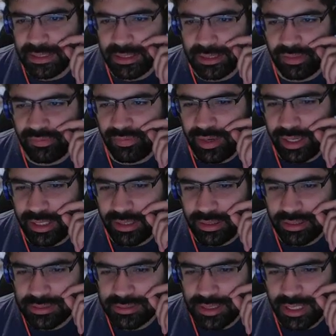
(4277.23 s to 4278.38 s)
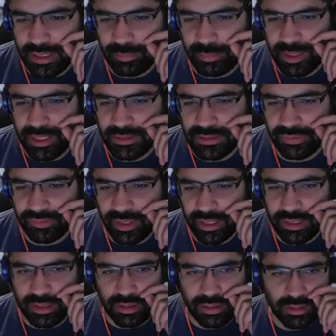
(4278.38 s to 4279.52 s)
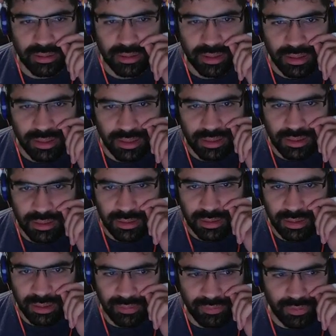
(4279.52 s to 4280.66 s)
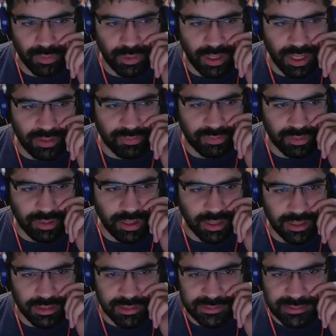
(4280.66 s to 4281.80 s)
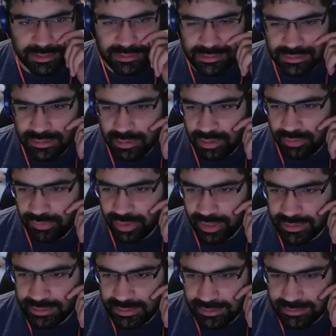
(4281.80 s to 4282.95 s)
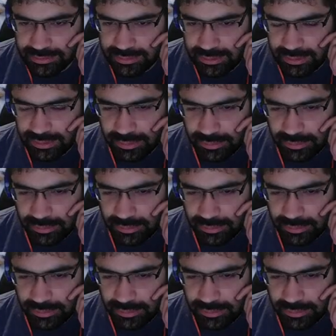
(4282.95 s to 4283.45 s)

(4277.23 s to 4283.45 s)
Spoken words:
the file. It's like a PNG file. We don't have to, like, in the sense, if you actually see,